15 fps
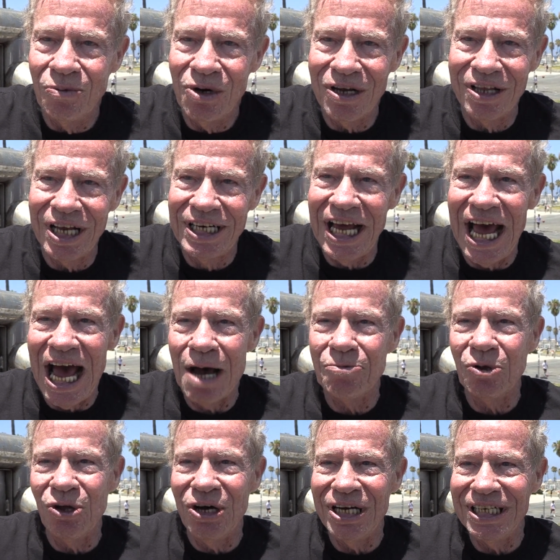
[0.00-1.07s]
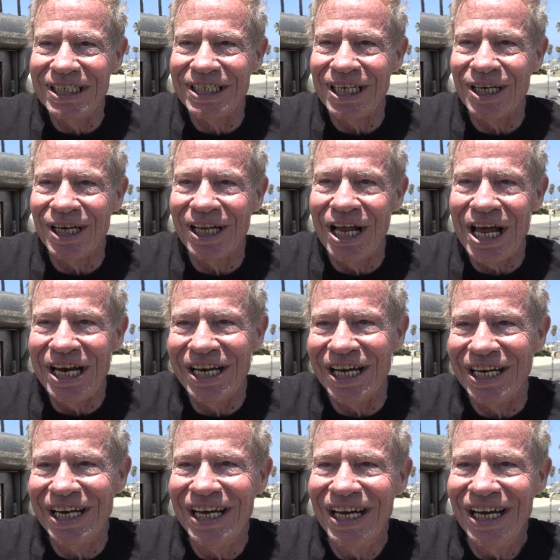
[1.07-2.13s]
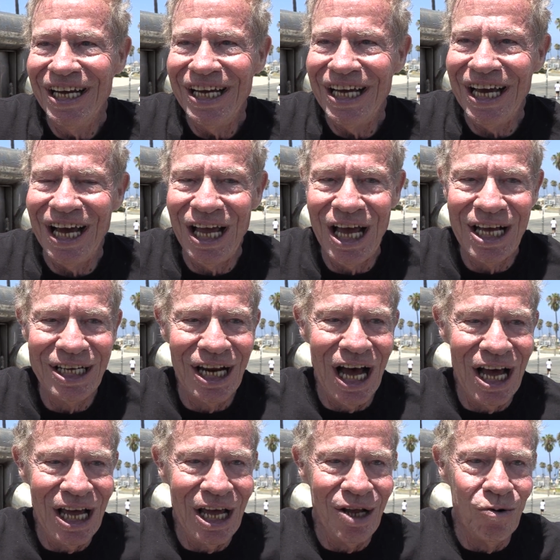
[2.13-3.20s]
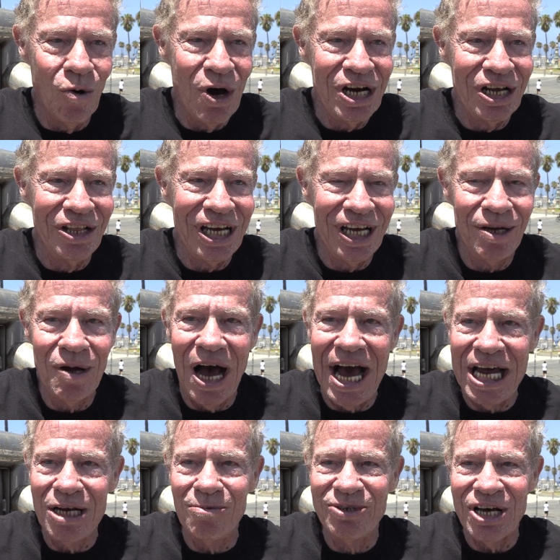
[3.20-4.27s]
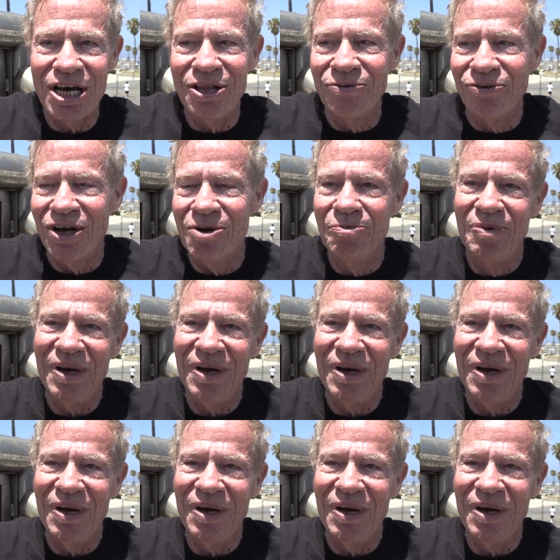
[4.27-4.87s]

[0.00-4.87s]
one of the tabloids in London. Yeah. Uh, and I had one of the items on the front